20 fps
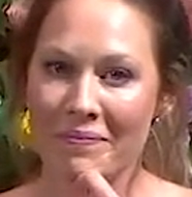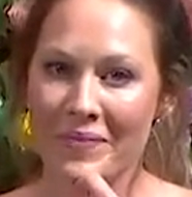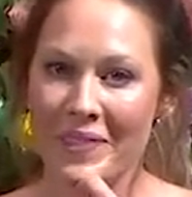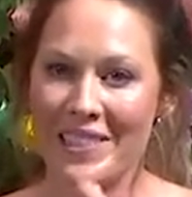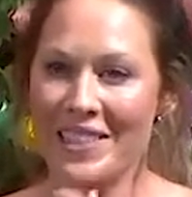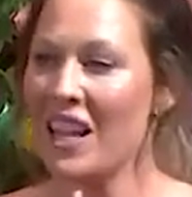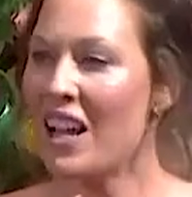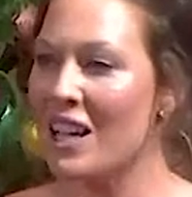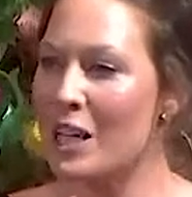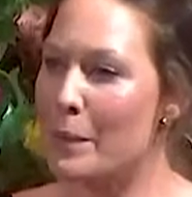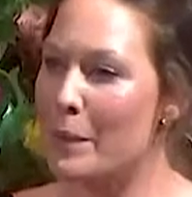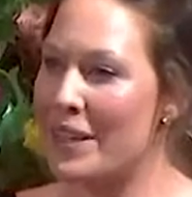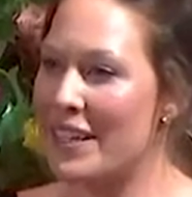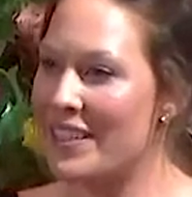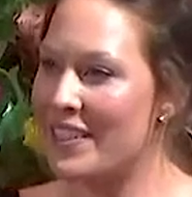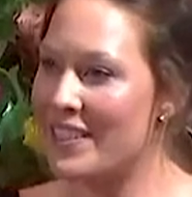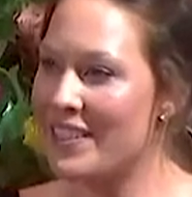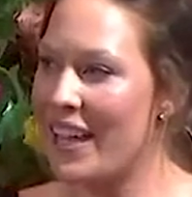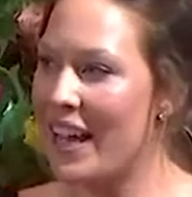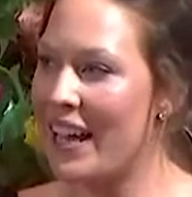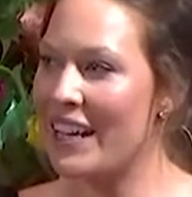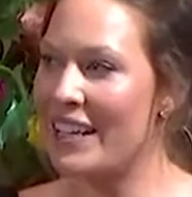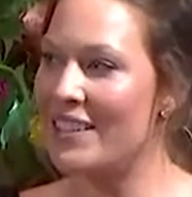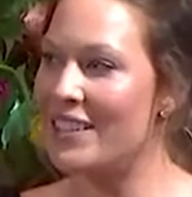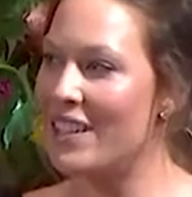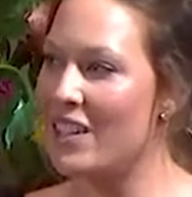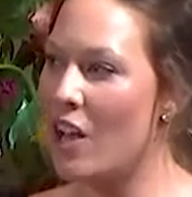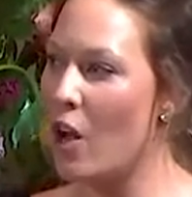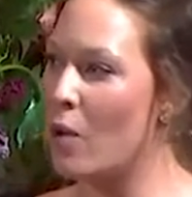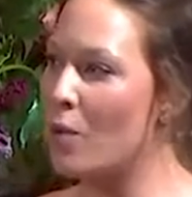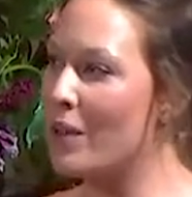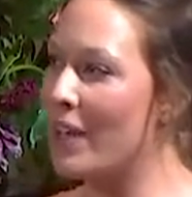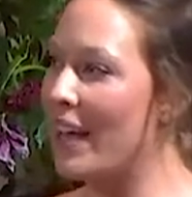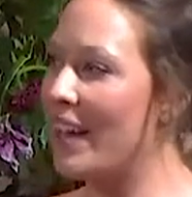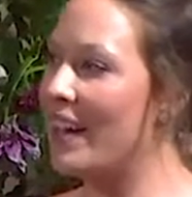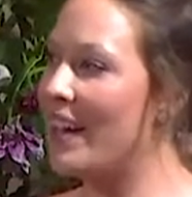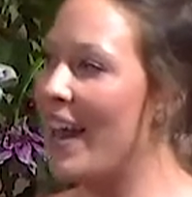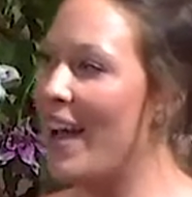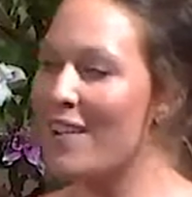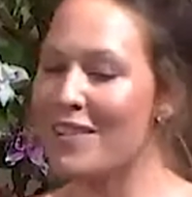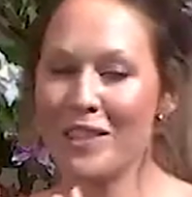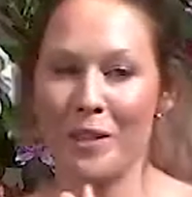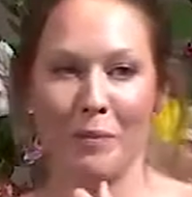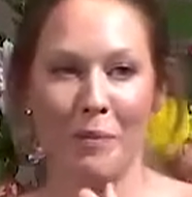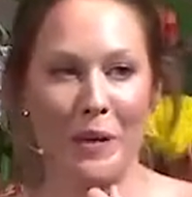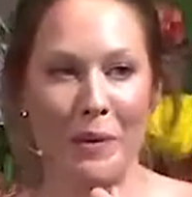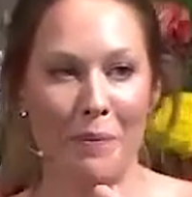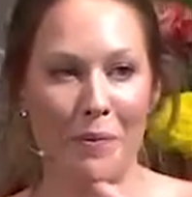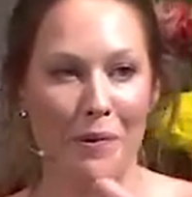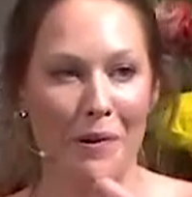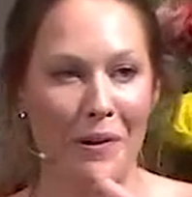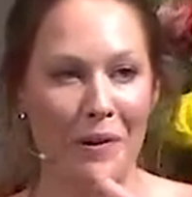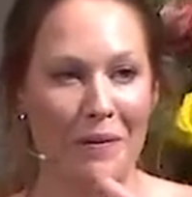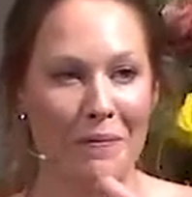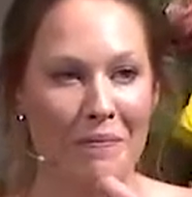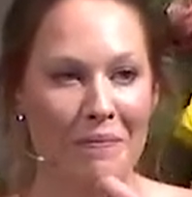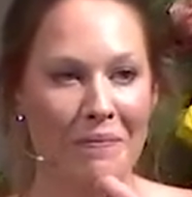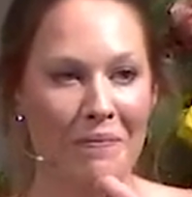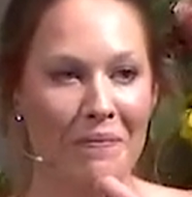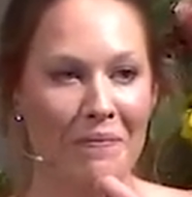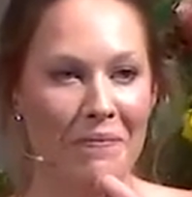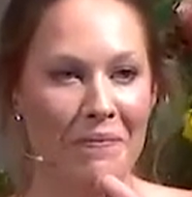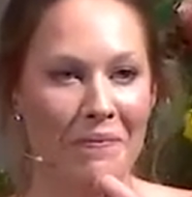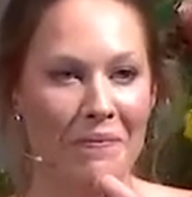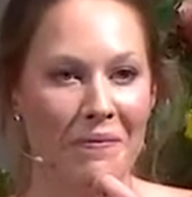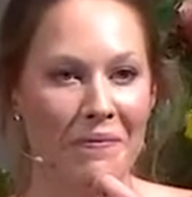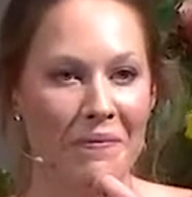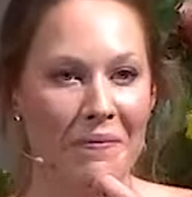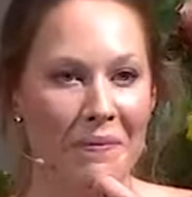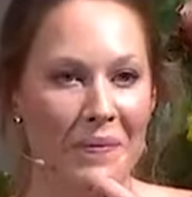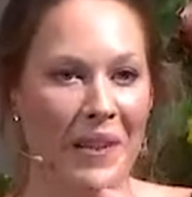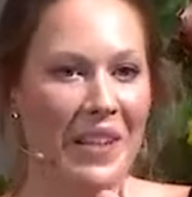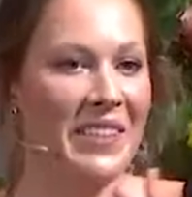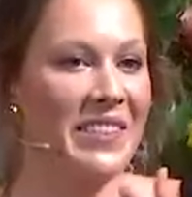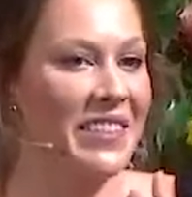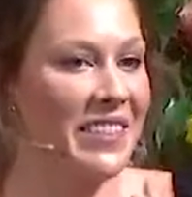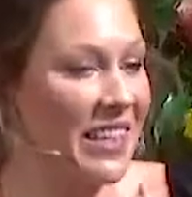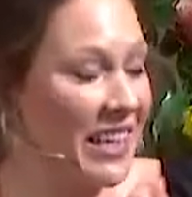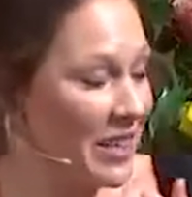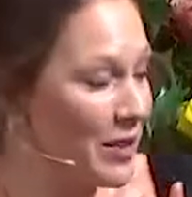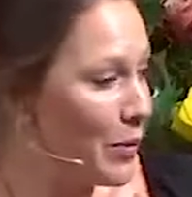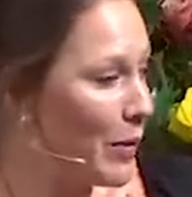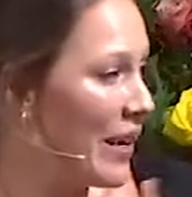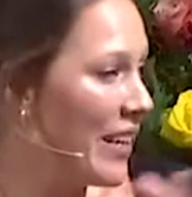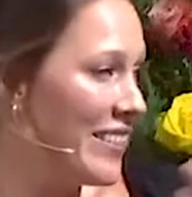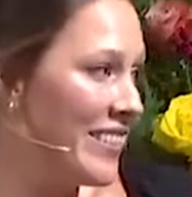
It's not going to be exciting to go get it out to people because guess what?